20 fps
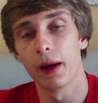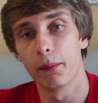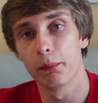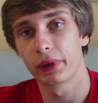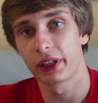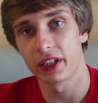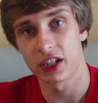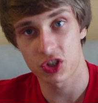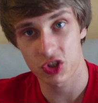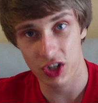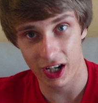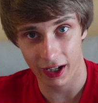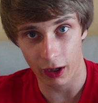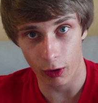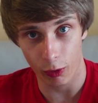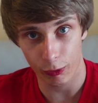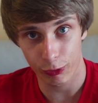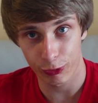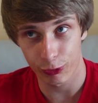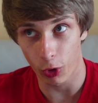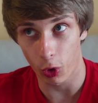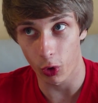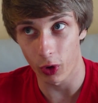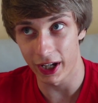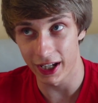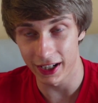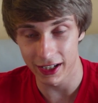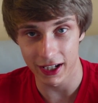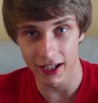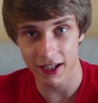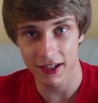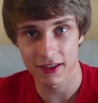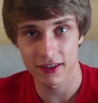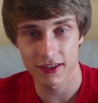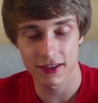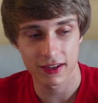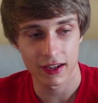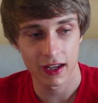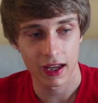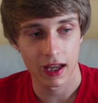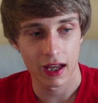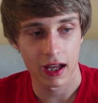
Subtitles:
please check out 4 Idiots,